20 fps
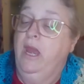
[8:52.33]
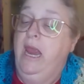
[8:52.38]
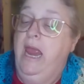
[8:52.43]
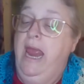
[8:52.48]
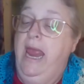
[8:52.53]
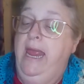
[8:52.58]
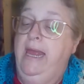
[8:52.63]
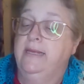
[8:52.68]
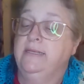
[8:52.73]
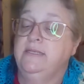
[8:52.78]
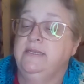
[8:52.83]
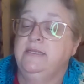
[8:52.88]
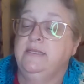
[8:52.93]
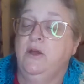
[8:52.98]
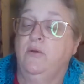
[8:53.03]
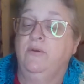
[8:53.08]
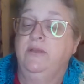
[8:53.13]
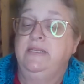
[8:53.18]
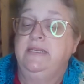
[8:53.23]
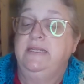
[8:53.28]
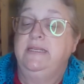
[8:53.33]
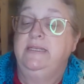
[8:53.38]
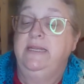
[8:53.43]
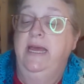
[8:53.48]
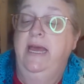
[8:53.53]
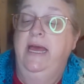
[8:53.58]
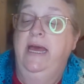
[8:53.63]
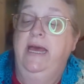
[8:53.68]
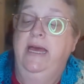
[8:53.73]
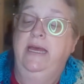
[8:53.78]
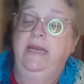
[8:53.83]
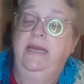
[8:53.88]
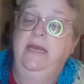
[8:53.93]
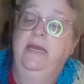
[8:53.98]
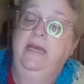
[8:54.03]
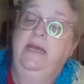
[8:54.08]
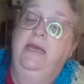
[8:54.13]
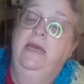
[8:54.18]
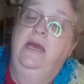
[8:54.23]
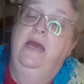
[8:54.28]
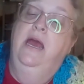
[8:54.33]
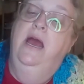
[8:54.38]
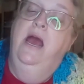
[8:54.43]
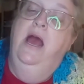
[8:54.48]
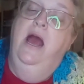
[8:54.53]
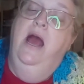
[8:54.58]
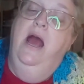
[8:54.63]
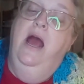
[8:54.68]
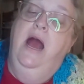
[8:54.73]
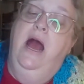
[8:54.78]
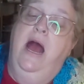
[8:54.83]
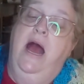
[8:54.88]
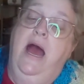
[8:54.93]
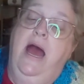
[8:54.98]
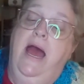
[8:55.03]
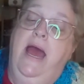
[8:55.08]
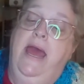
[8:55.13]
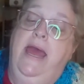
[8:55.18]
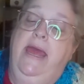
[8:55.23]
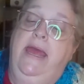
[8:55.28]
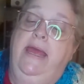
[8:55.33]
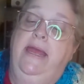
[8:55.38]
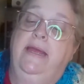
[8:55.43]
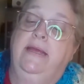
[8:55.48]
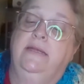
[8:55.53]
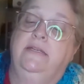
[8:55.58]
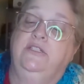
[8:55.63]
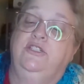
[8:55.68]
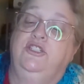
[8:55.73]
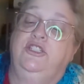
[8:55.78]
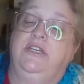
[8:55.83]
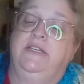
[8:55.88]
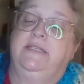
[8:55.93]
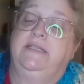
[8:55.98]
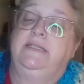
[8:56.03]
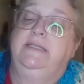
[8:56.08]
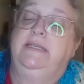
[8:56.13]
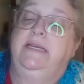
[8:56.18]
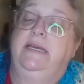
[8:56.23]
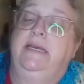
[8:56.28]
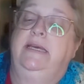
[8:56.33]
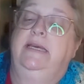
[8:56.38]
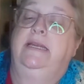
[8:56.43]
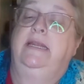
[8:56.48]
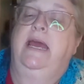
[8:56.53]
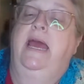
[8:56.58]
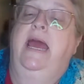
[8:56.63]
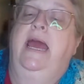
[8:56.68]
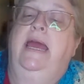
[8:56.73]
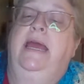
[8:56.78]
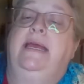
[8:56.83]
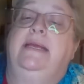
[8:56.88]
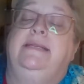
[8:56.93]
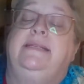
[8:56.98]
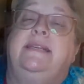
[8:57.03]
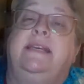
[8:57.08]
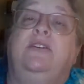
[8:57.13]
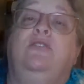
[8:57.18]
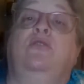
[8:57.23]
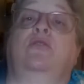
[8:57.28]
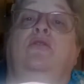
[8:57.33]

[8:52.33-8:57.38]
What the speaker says: and so instead I just did a single